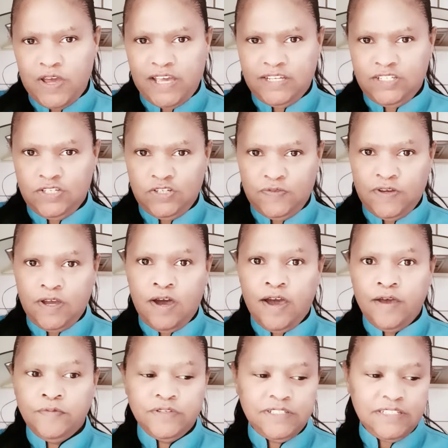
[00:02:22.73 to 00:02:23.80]
way to do it,
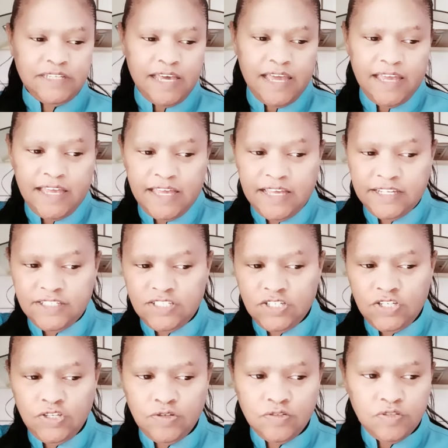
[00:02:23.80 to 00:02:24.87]
I would say, is to
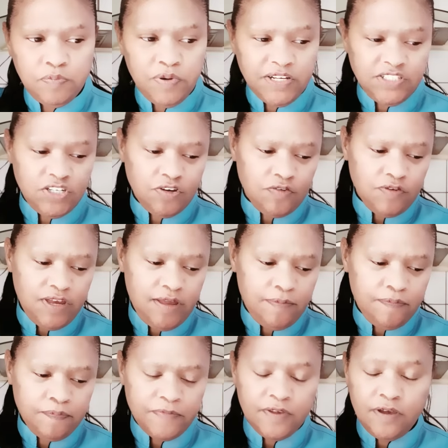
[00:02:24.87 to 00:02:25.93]
use
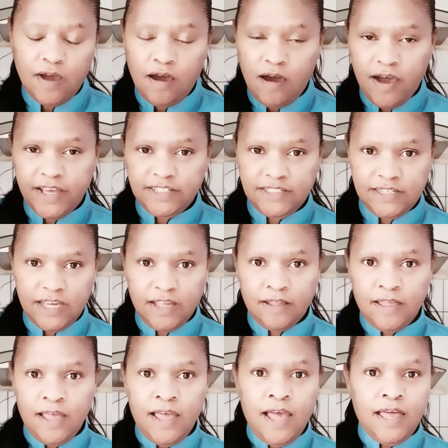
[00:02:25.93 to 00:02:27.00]
buttercream icing.
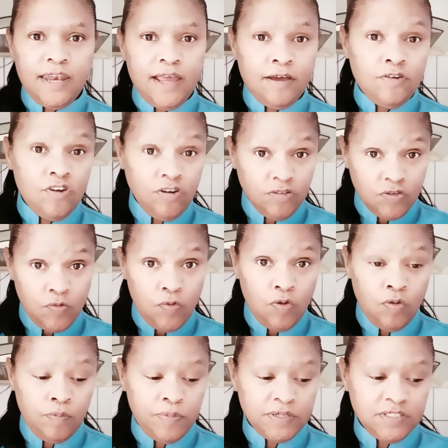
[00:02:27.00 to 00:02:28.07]
Now, not
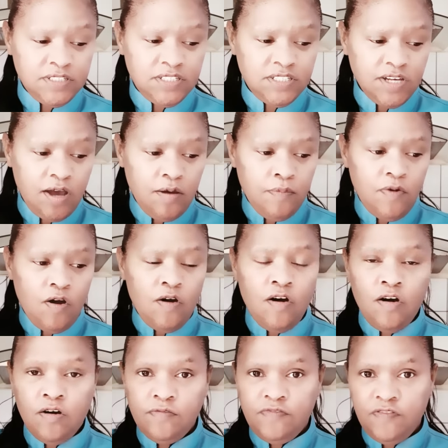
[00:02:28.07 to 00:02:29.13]
all, but some
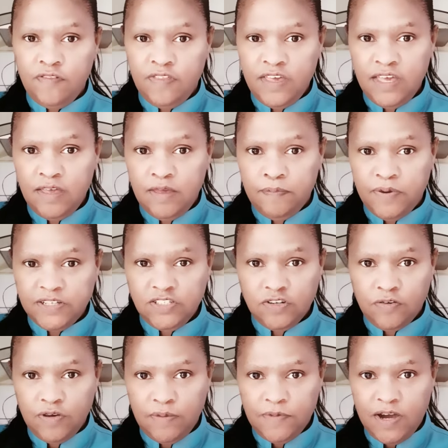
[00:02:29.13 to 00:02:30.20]
of the
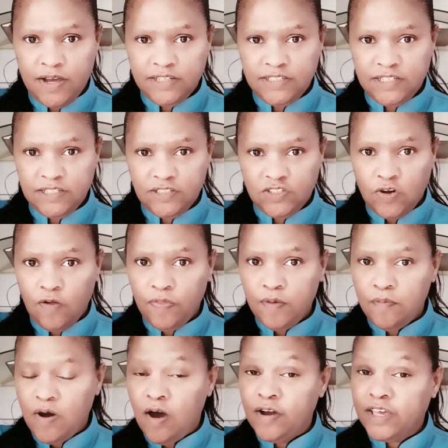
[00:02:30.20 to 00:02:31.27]
buttercream icings on the
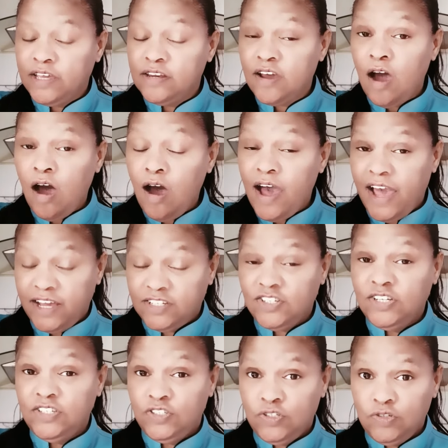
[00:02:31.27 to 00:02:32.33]
market are
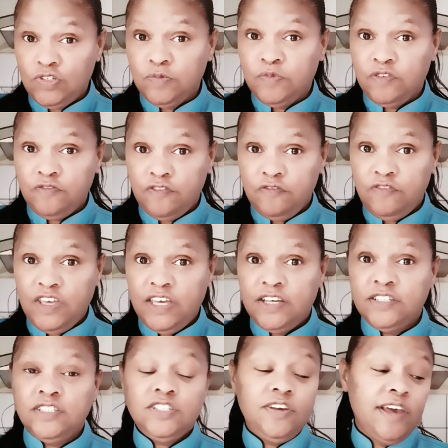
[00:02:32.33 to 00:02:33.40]
actually suitable for
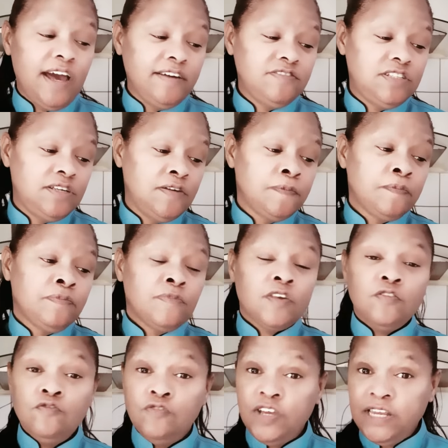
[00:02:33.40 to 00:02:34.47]
vegans. So you have to
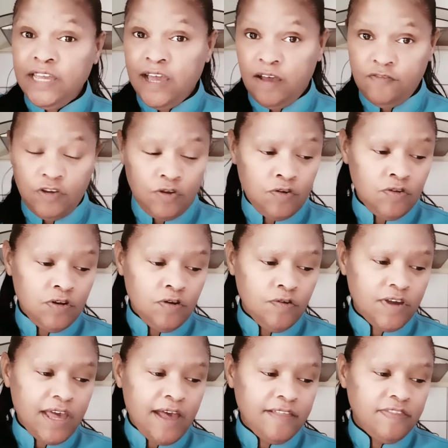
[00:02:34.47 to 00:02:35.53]
really have a good
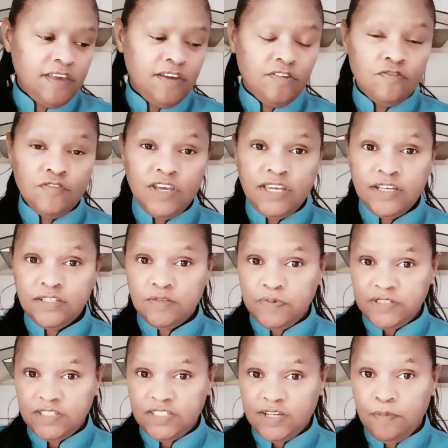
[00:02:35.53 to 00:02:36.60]
look at the ingredients,
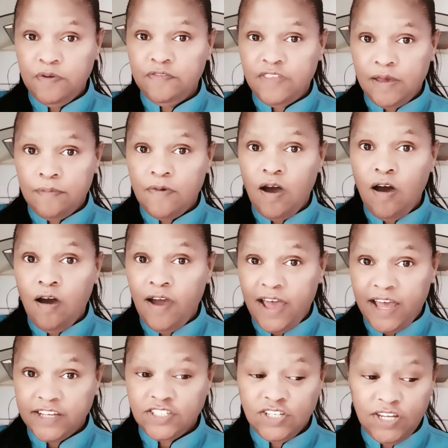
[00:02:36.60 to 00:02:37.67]
but some of them are
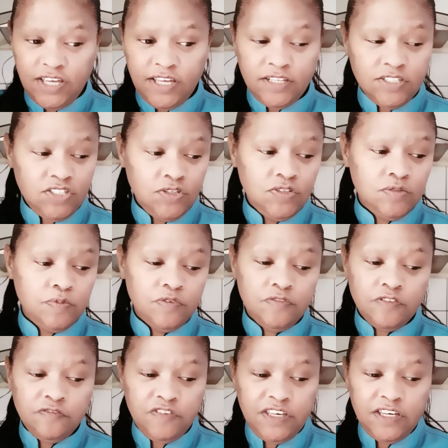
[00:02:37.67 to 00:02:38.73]
actually suitable
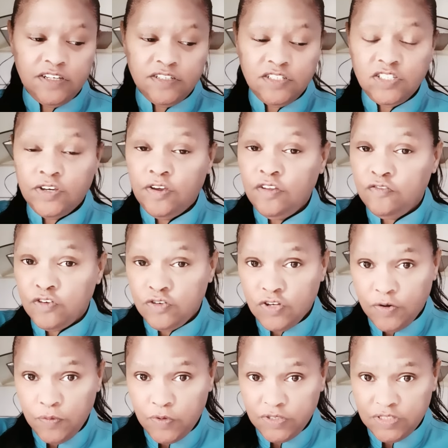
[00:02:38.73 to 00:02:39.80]
for vegans. So if you
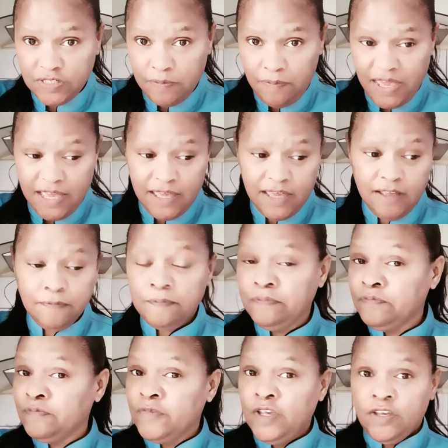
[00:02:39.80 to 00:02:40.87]
don't want to make it,
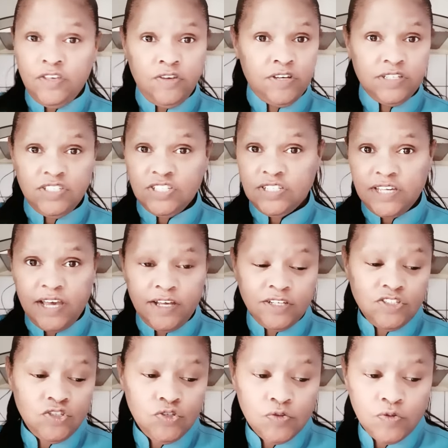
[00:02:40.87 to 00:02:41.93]
you can just get a
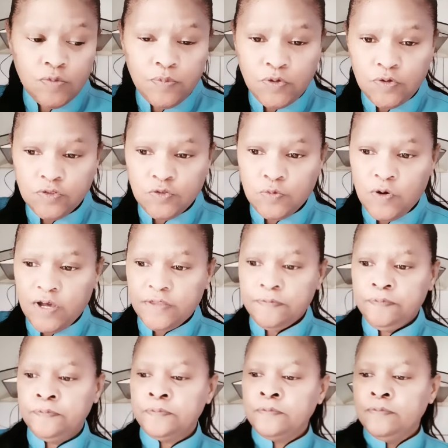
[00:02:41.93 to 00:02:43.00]
store-bought
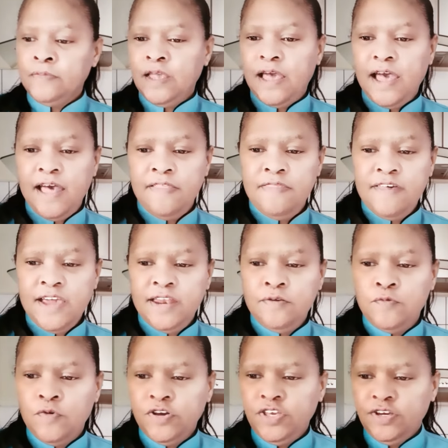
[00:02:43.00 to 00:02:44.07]
one. And
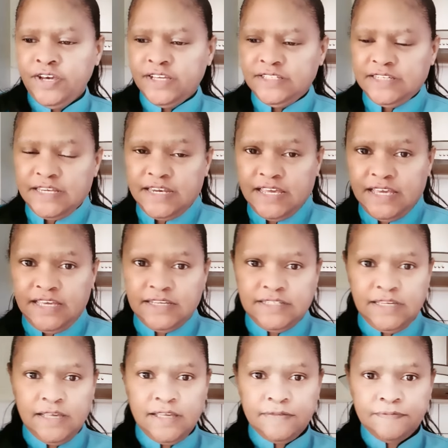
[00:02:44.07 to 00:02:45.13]
then what you're going to need